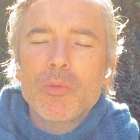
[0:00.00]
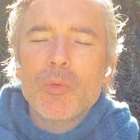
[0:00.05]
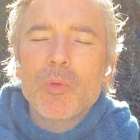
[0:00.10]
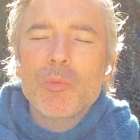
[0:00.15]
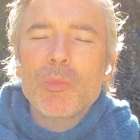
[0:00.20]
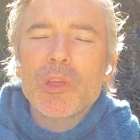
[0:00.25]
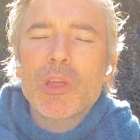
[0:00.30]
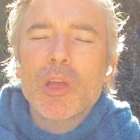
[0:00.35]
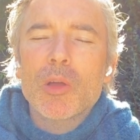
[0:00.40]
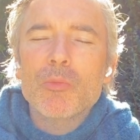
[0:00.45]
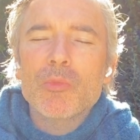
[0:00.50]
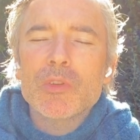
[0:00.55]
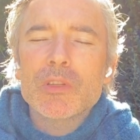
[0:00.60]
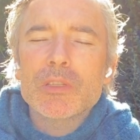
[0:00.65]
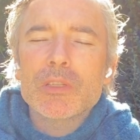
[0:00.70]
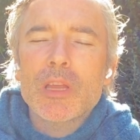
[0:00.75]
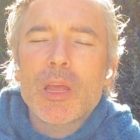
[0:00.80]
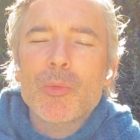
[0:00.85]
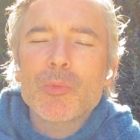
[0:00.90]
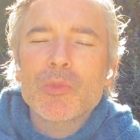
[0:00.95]
We become
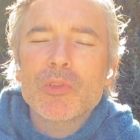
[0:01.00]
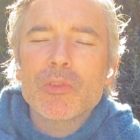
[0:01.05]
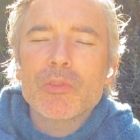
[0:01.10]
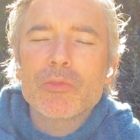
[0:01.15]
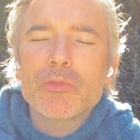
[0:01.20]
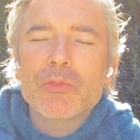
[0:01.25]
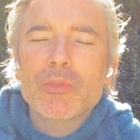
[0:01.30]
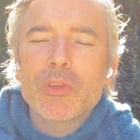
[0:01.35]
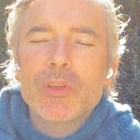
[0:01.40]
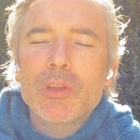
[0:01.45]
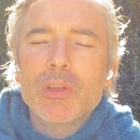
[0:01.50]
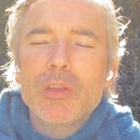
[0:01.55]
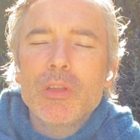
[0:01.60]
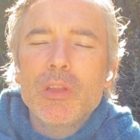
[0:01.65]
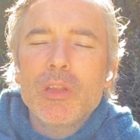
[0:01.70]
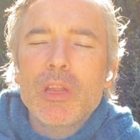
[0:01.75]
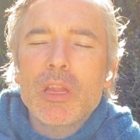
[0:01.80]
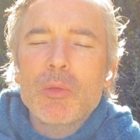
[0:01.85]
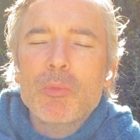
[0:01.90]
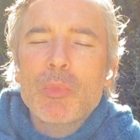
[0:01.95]
receptive.
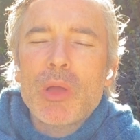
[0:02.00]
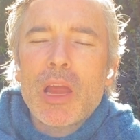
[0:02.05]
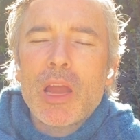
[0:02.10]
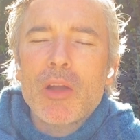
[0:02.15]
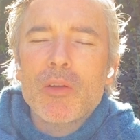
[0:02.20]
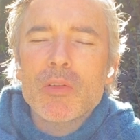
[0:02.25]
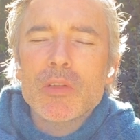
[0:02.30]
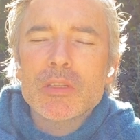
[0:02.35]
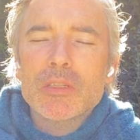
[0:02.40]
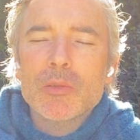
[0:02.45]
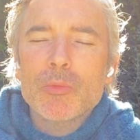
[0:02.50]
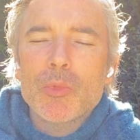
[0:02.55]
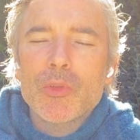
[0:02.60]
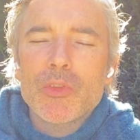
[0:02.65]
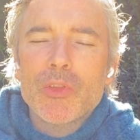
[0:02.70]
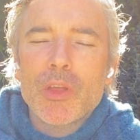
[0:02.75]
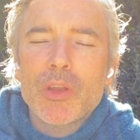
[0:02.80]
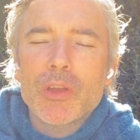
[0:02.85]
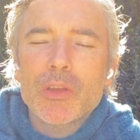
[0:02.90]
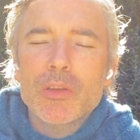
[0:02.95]
The
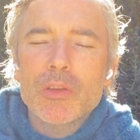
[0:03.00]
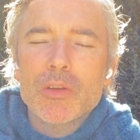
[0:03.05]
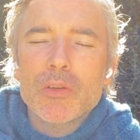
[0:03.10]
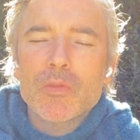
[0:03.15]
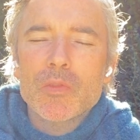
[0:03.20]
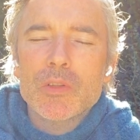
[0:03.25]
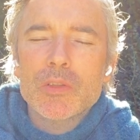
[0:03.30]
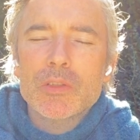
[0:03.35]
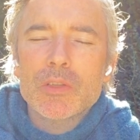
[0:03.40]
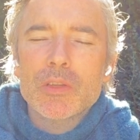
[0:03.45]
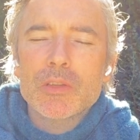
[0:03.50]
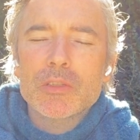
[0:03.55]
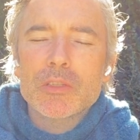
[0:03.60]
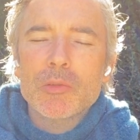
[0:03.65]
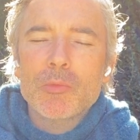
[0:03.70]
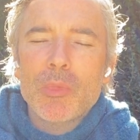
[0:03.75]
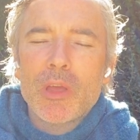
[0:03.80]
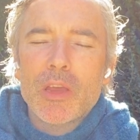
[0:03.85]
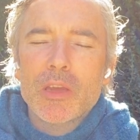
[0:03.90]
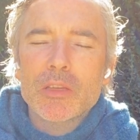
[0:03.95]
parasympathetic nervous
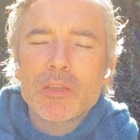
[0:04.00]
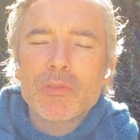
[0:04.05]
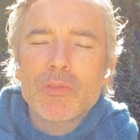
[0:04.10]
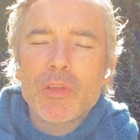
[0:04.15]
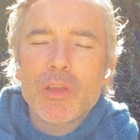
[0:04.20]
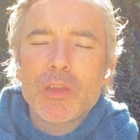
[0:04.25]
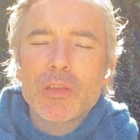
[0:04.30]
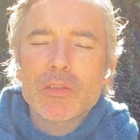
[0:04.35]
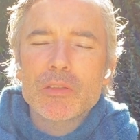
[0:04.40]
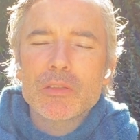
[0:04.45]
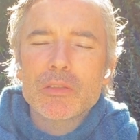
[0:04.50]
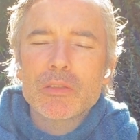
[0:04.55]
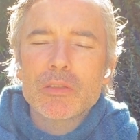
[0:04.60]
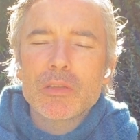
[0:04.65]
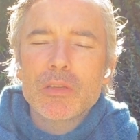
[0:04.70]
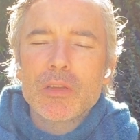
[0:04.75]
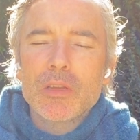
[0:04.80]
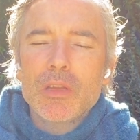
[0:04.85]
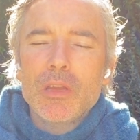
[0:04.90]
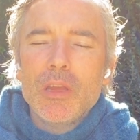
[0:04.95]
system activates,
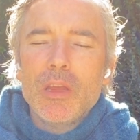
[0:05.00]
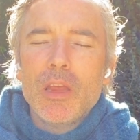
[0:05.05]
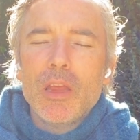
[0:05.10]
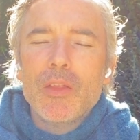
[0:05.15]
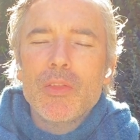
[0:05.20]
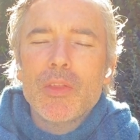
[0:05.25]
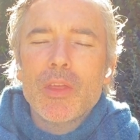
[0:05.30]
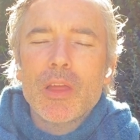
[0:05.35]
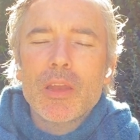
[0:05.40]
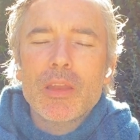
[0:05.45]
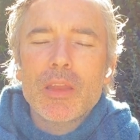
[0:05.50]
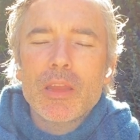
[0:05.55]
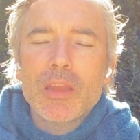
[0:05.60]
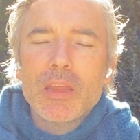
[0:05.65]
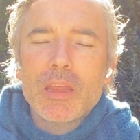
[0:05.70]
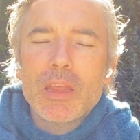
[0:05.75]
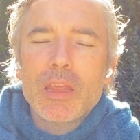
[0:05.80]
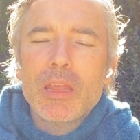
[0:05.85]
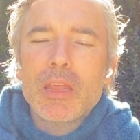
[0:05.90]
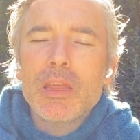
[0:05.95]
and that
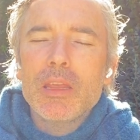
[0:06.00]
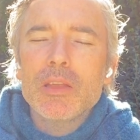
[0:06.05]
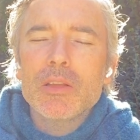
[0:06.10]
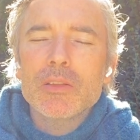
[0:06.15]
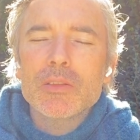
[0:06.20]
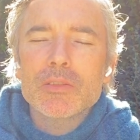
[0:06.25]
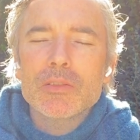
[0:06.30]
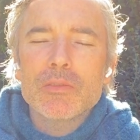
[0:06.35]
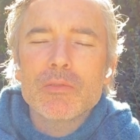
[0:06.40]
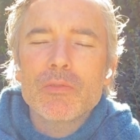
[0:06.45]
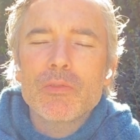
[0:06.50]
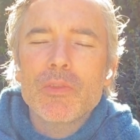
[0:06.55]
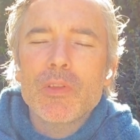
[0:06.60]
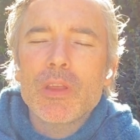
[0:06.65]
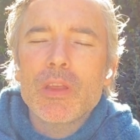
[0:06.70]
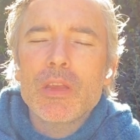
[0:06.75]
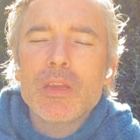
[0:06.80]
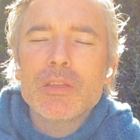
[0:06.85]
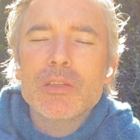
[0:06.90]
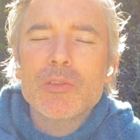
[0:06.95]
heals and
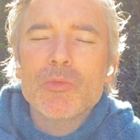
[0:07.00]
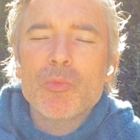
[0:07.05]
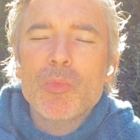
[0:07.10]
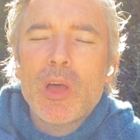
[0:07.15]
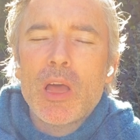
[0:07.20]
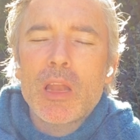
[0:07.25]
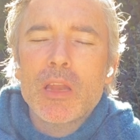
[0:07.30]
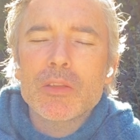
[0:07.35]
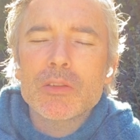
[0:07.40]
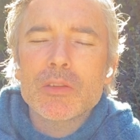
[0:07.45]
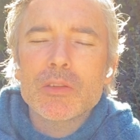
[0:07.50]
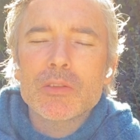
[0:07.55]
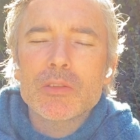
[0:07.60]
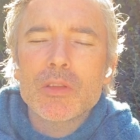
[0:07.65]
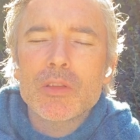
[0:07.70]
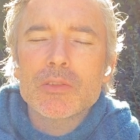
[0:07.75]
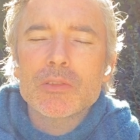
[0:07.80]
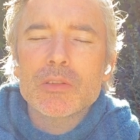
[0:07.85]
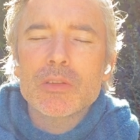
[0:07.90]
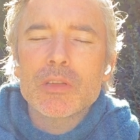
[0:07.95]
feeds and balances
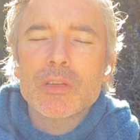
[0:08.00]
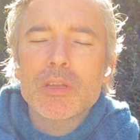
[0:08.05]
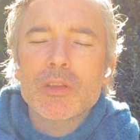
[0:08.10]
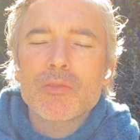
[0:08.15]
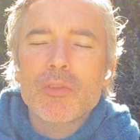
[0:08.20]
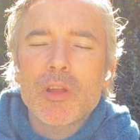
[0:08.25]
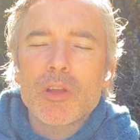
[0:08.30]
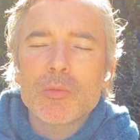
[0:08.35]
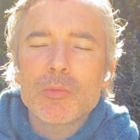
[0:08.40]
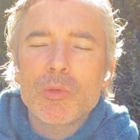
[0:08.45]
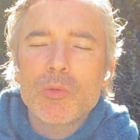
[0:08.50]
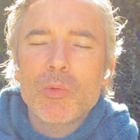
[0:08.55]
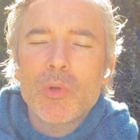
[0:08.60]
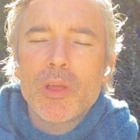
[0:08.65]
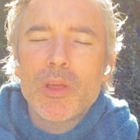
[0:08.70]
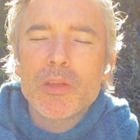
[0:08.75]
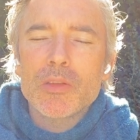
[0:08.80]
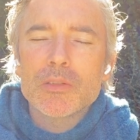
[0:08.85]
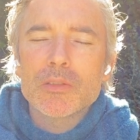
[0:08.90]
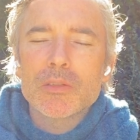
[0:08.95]
us in incredible
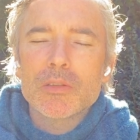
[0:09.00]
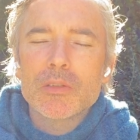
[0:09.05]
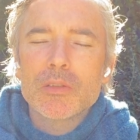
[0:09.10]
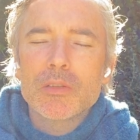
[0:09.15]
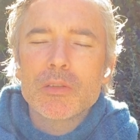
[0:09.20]
ways.